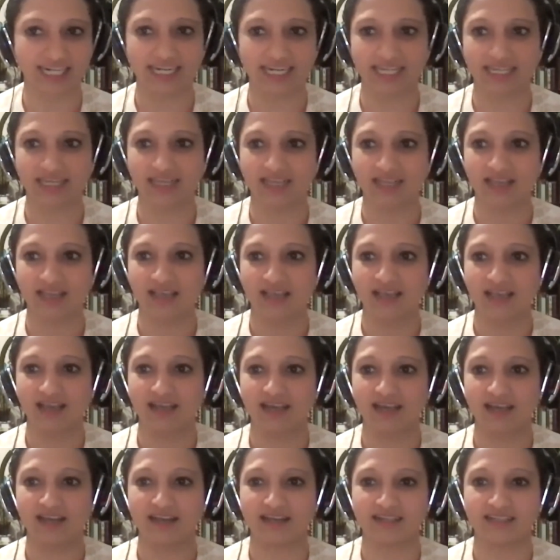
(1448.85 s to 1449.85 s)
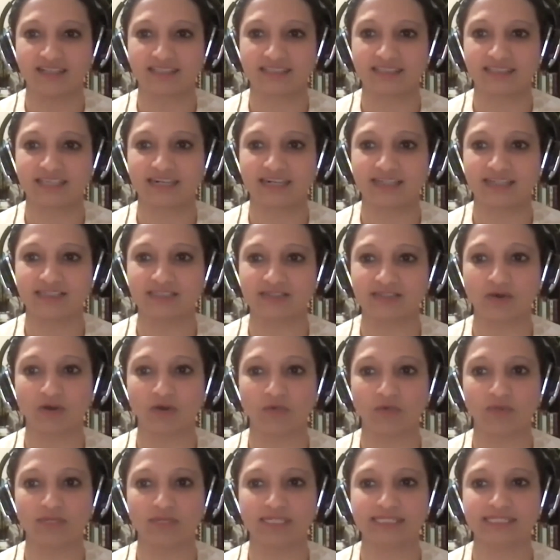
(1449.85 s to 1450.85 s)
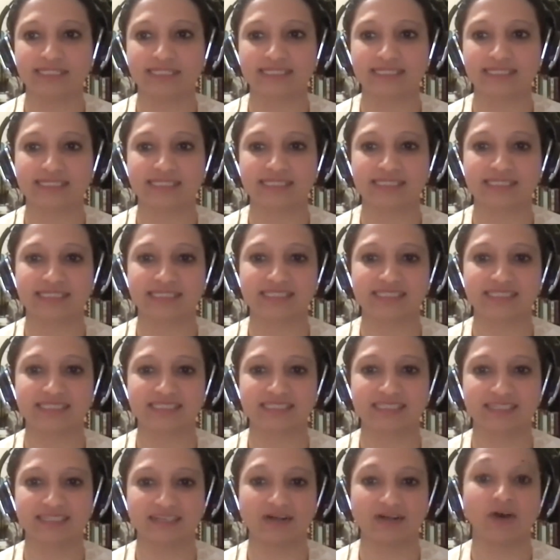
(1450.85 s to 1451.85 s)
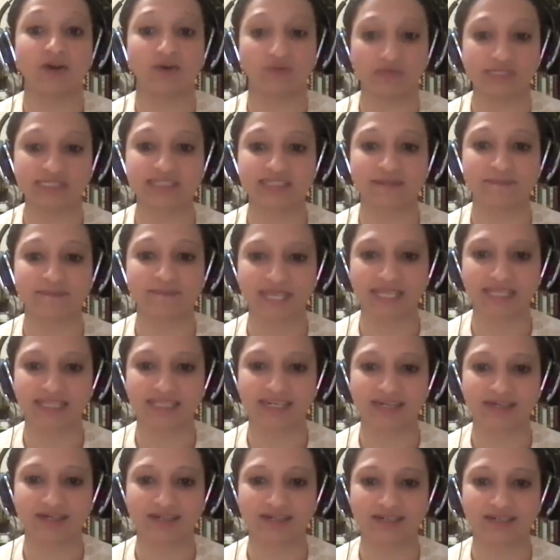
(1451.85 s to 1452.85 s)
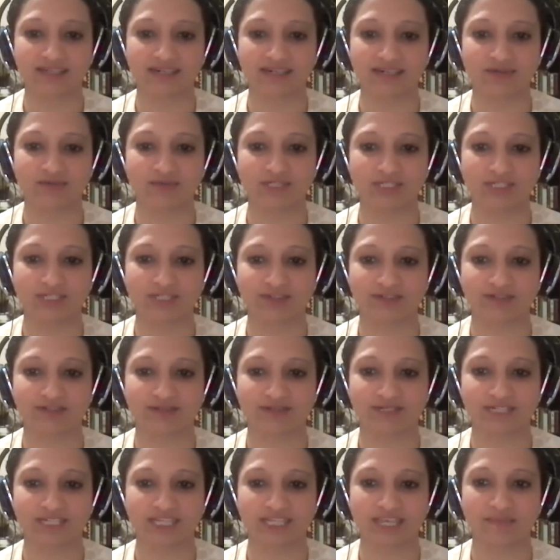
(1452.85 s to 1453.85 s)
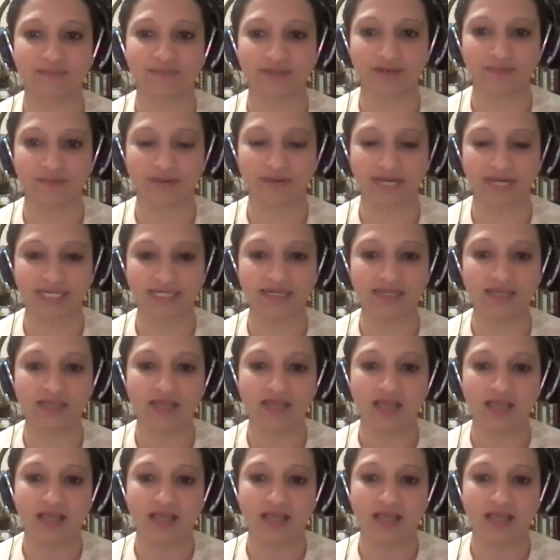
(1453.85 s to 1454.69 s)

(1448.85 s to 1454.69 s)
Like that is always something that we should keep in mind.